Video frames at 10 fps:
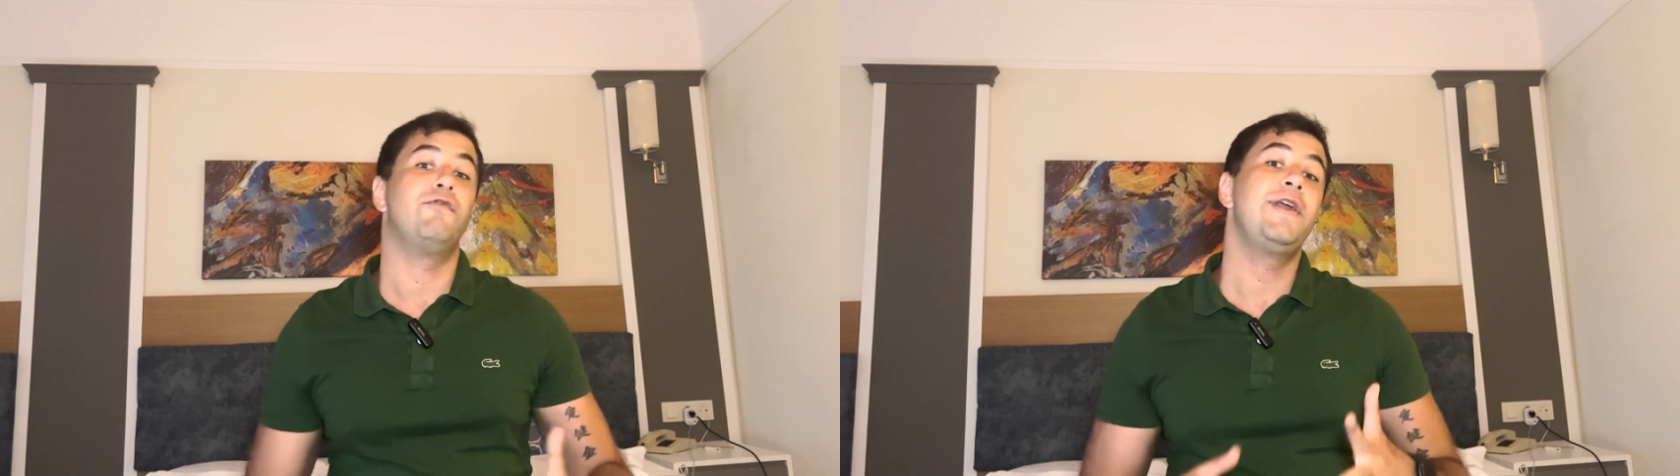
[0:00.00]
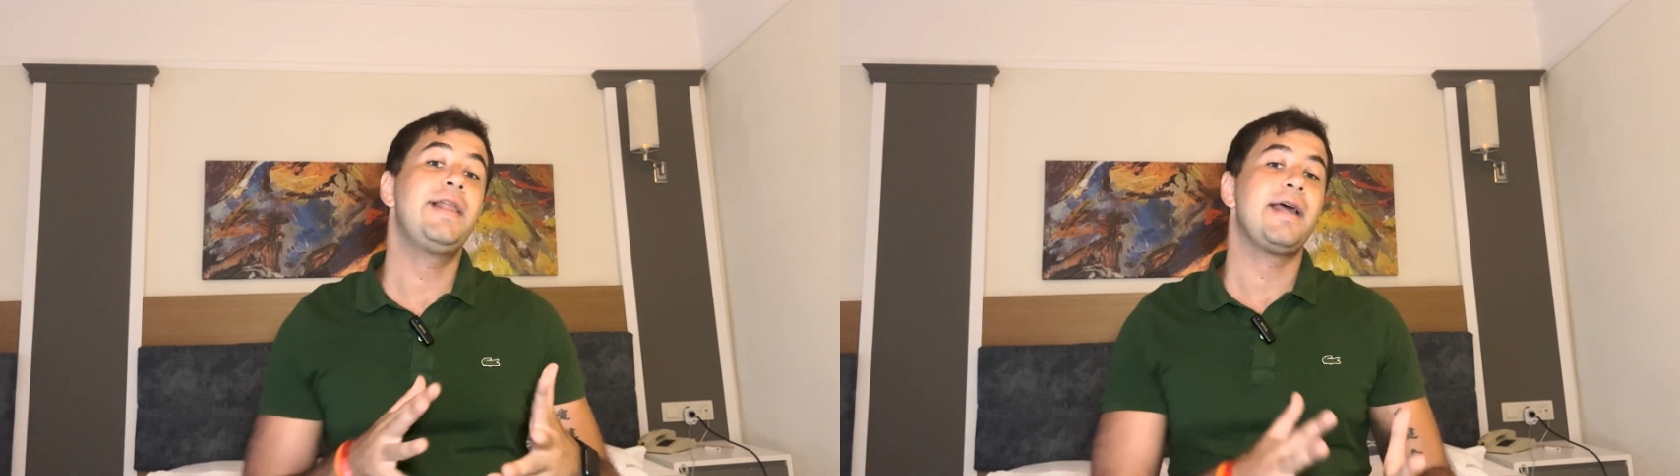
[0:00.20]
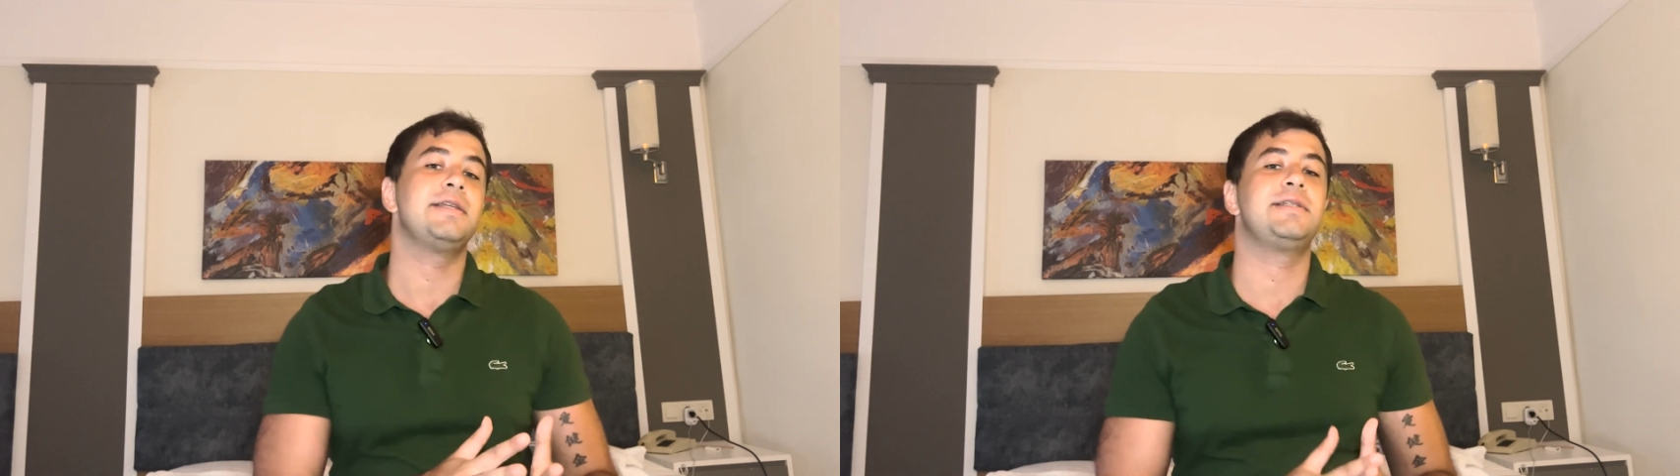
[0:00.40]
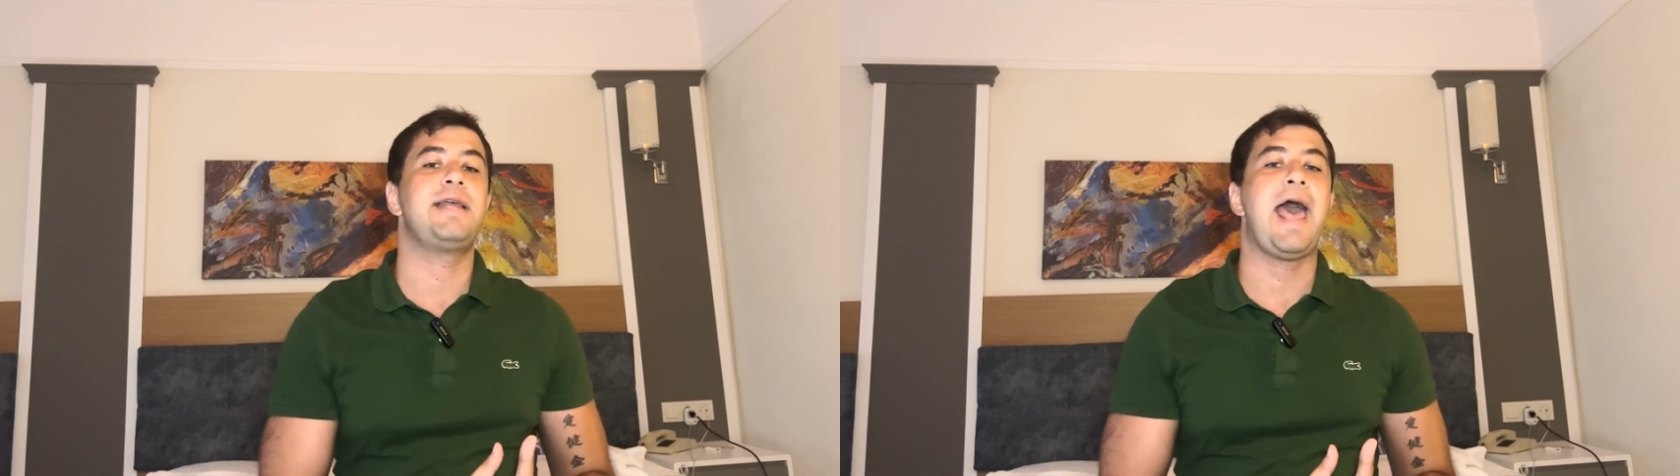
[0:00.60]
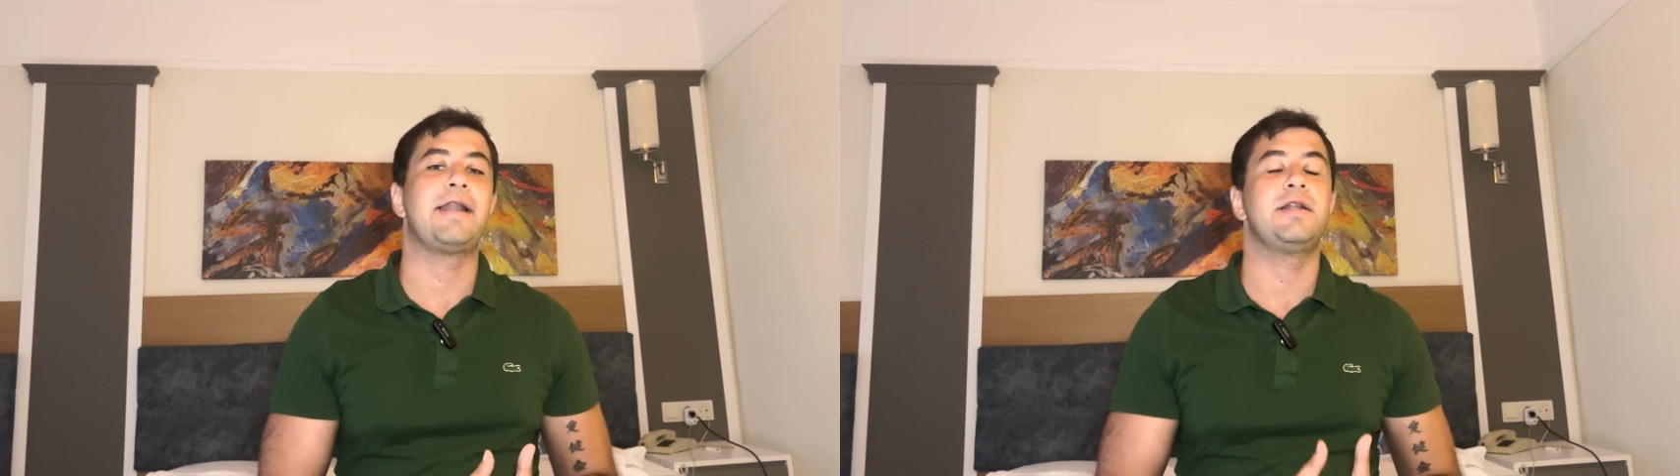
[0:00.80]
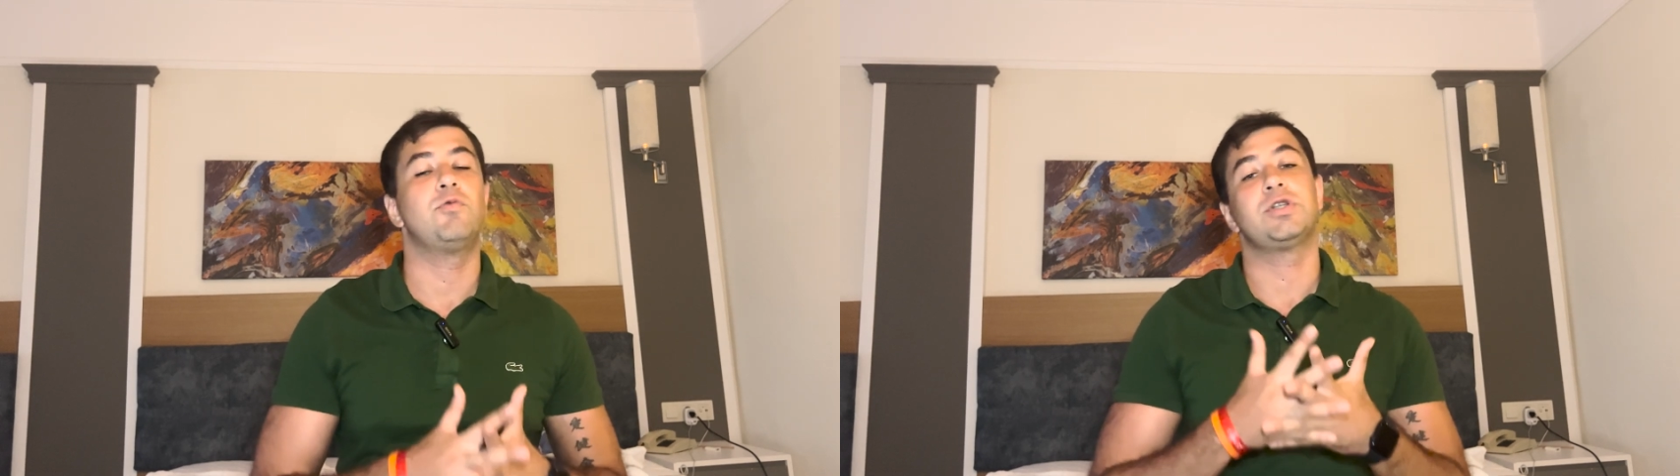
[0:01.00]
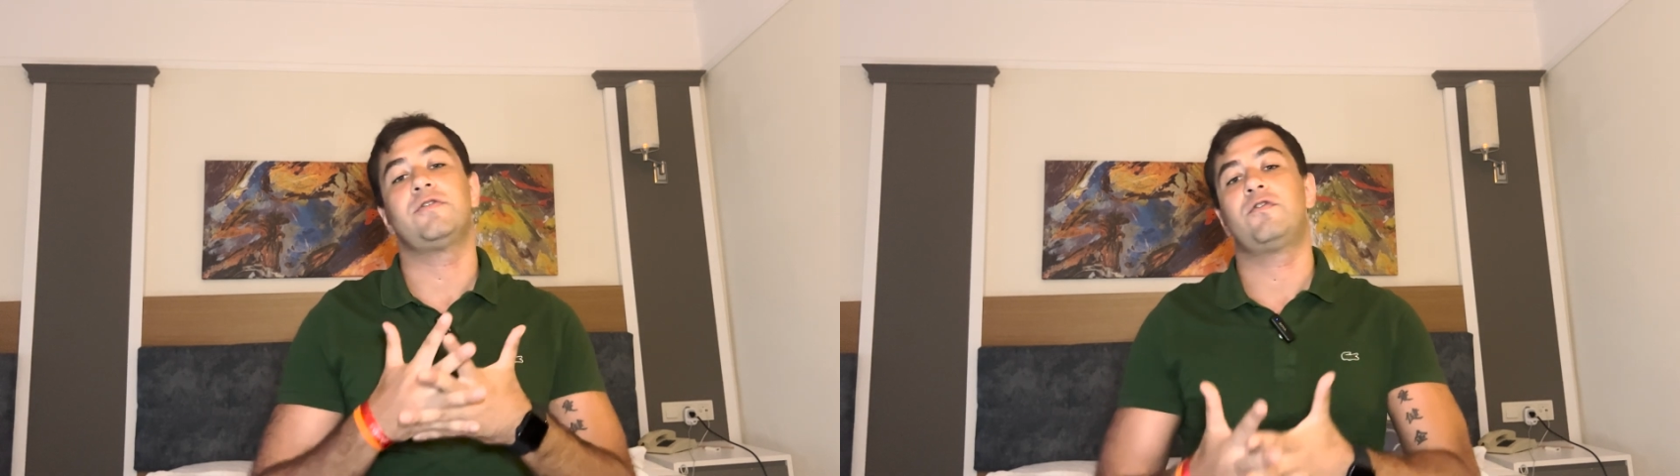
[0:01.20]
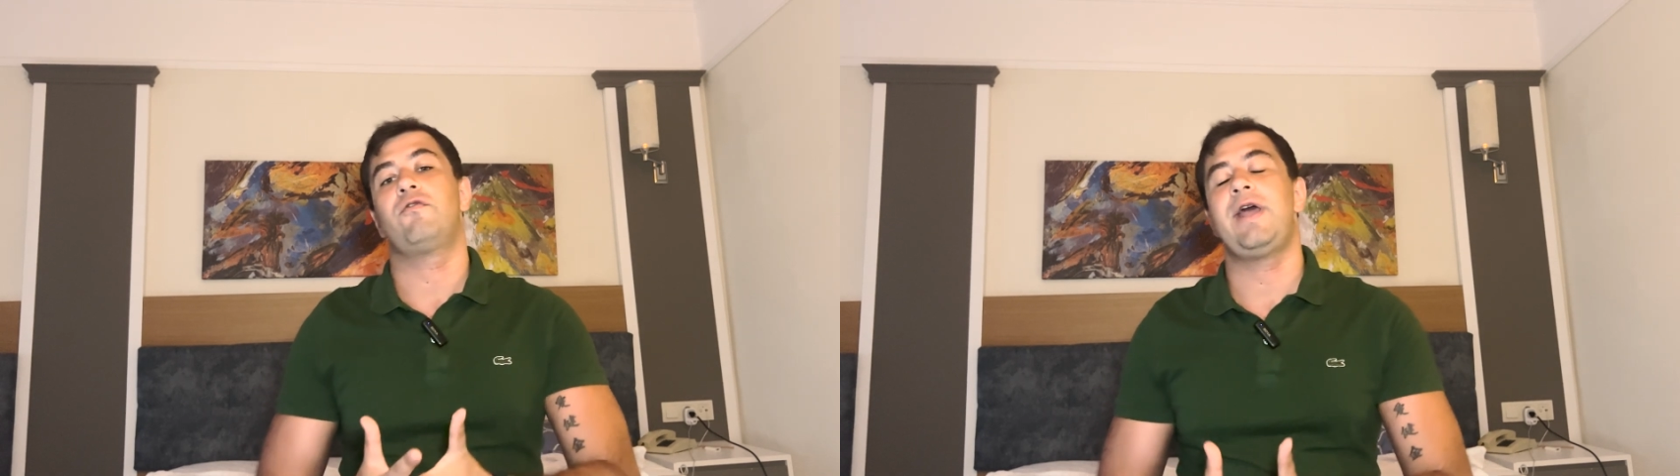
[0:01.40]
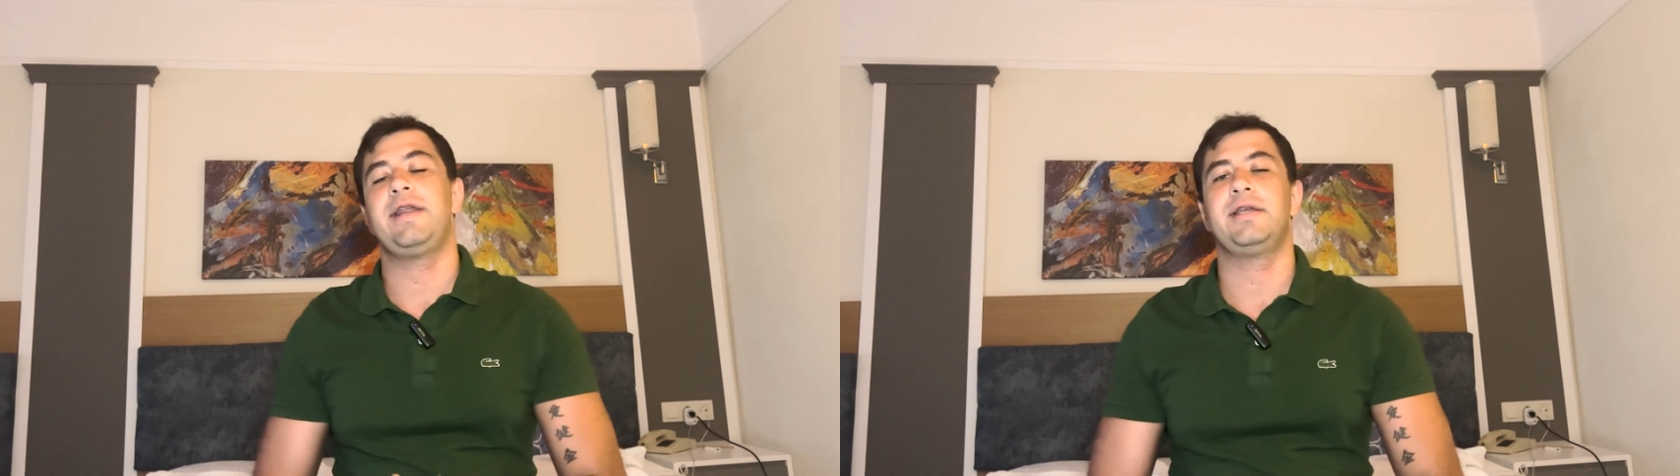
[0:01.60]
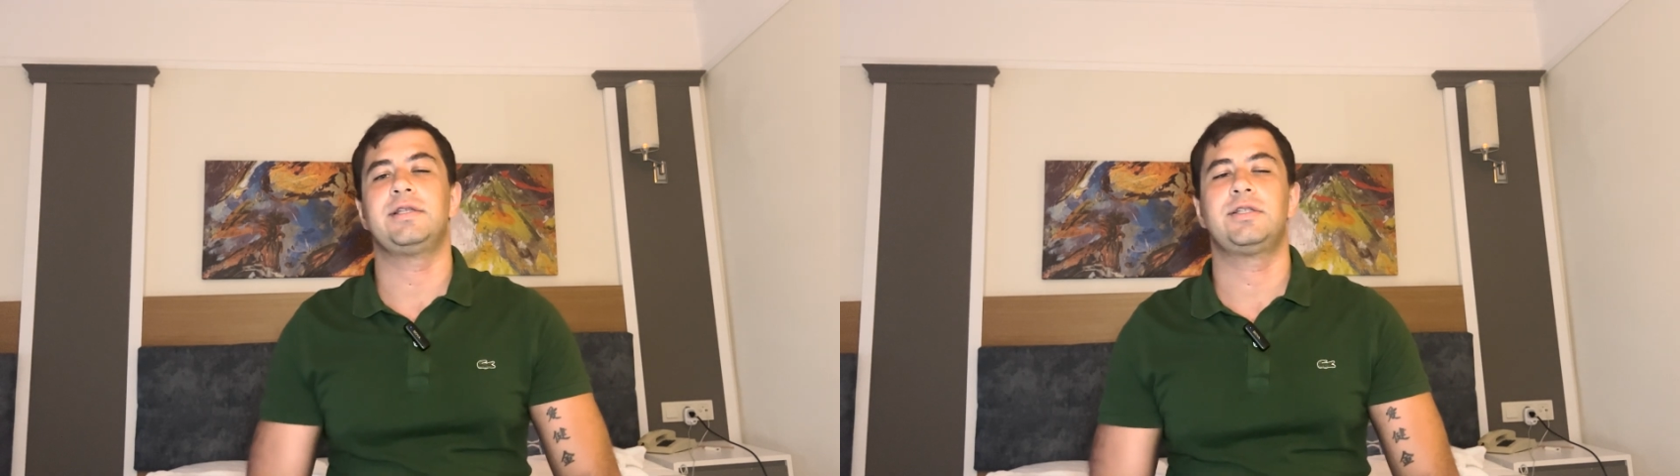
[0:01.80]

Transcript: really understand that it wasn't for ratings.